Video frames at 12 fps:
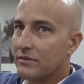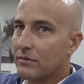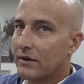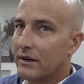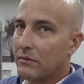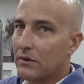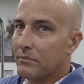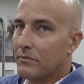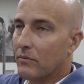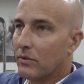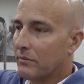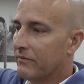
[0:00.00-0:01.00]
So we're, gonna, we're,
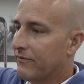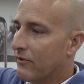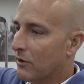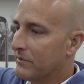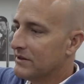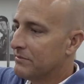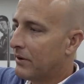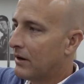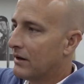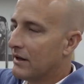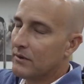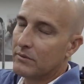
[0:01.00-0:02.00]
we're forming the
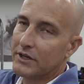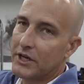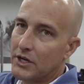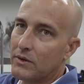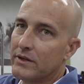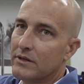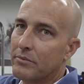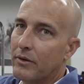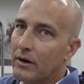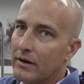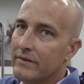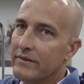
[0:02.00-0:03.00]
part and we're curing the
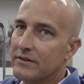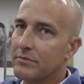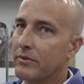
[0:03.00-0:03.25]
part in this